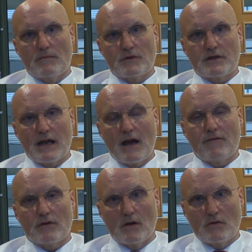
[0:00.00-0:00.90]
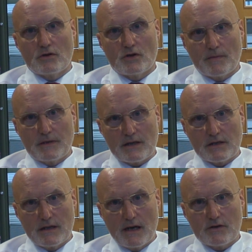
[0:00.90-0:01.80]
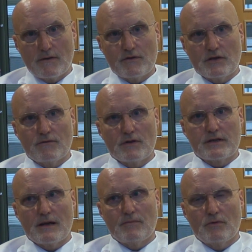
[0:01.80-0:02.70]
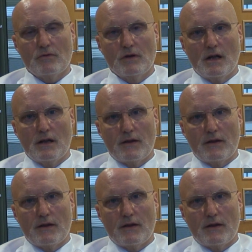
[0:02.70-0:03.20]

staff are going to child protection case conferences, for example,